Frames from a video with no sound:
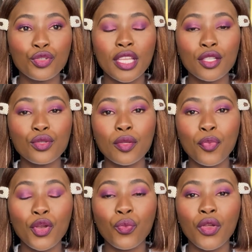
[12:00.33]
get to the
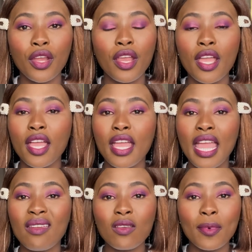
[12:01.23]
point where
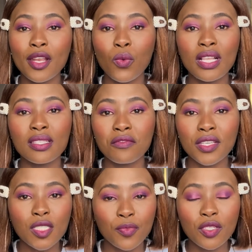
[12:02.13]
everybody wants a
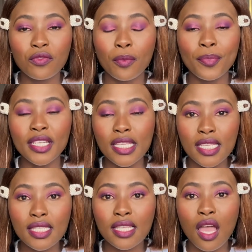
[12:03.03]
face beat from
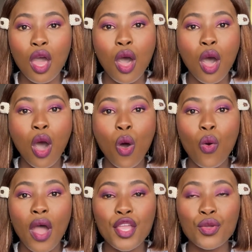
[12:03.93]
Bernice,
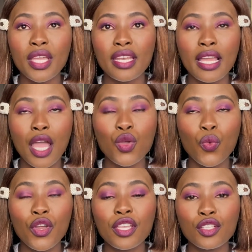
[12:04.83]
or are you
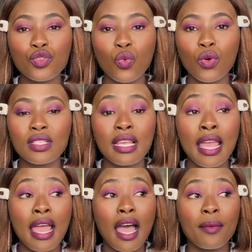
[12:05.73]
working towards
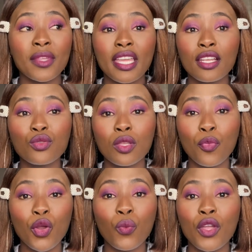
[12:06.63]
getting to the
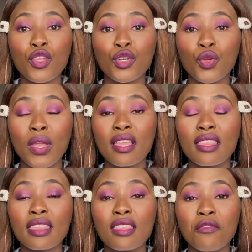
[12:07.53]
point where you're
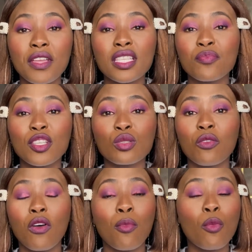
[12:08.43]
doing the face beats
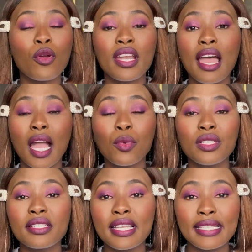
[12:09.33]
of Abo Bonang, Abo
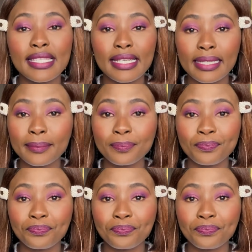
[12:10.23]
DJ Zintle?